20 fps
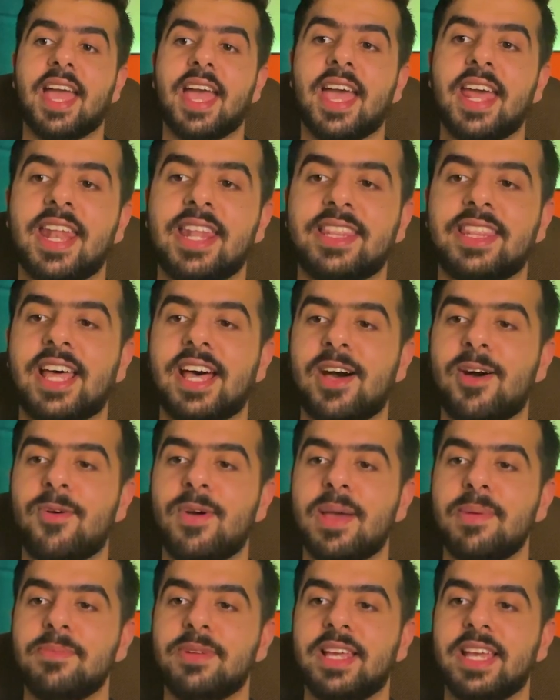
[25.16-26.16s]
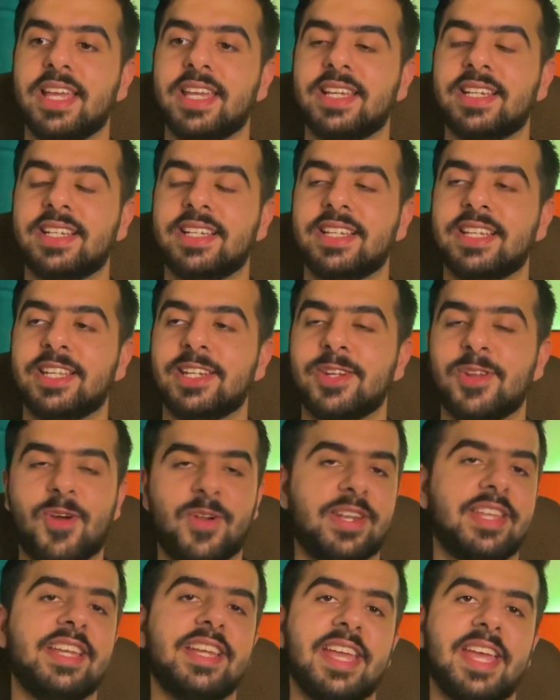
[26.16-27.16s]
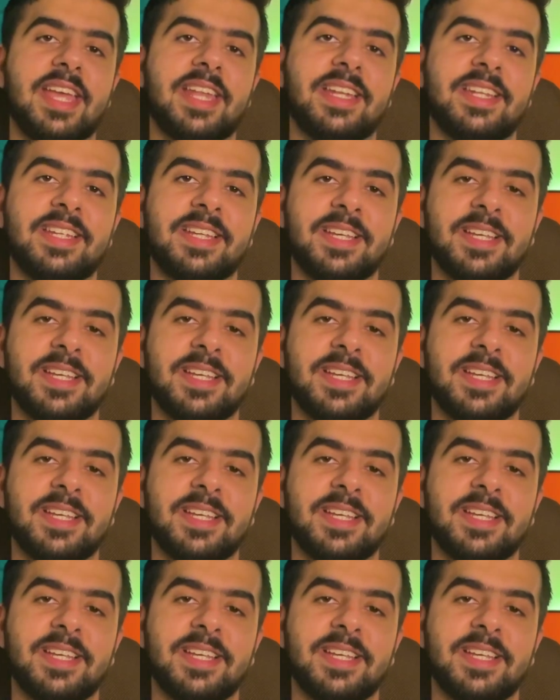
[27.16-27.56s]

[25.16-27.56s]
and now I'm like, not again.